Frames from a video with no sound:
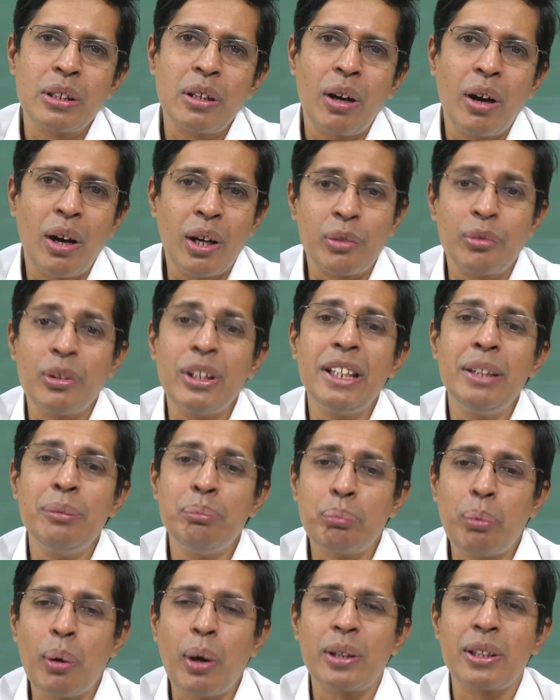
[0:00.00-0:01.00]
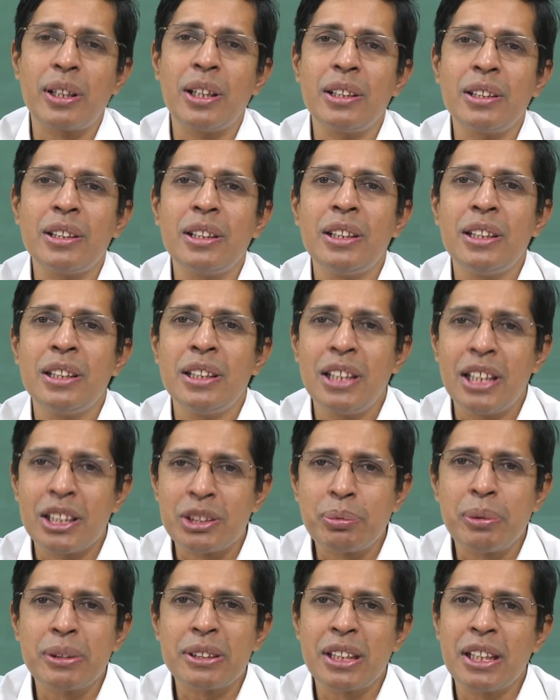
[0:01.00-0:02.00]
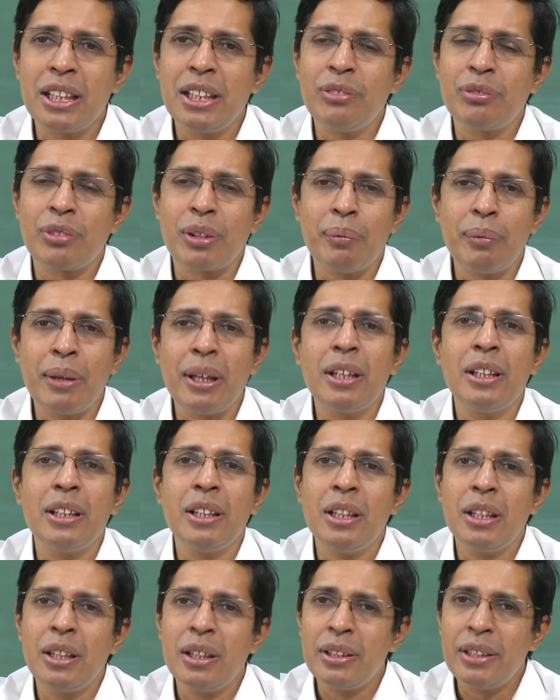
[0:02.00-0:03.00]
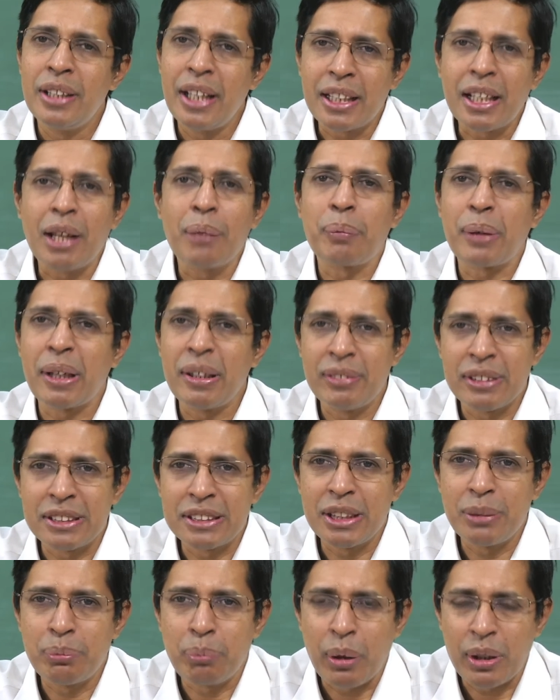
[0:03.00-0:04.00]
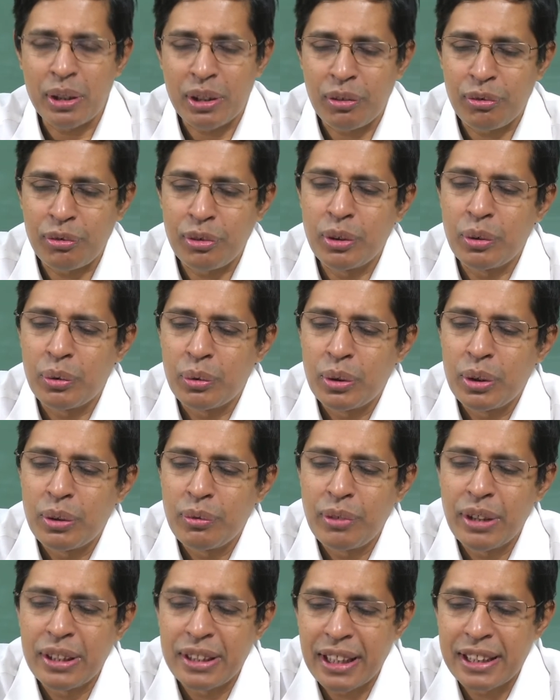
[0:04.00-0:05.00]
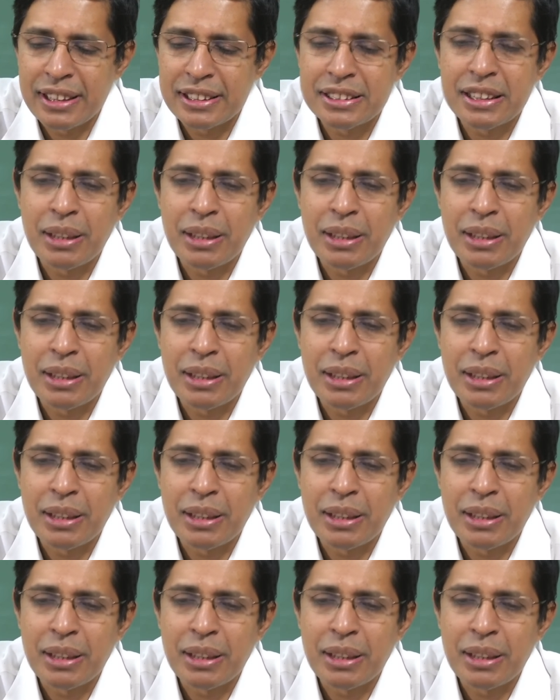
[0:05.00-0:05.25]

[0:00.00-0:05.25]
are very important, especially from a data privacy point of view, when there is